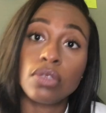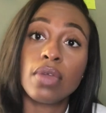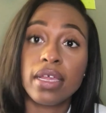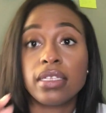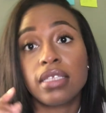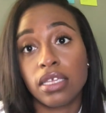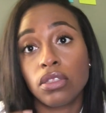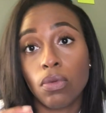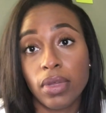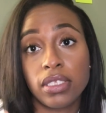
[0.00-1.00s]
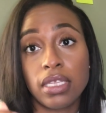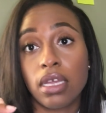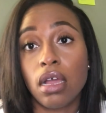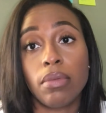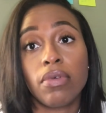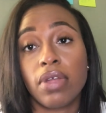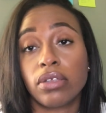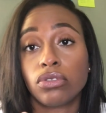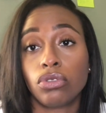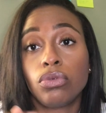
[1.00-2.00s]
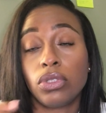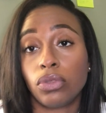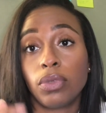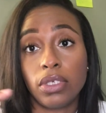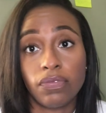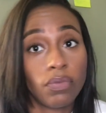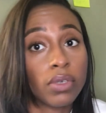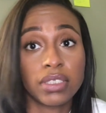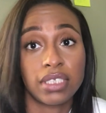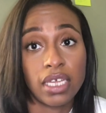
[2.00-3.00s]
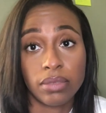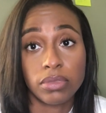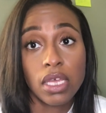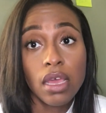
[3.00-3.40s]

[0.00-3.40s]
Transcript: you got to take the ones that come around 2 and 3 and 4 times.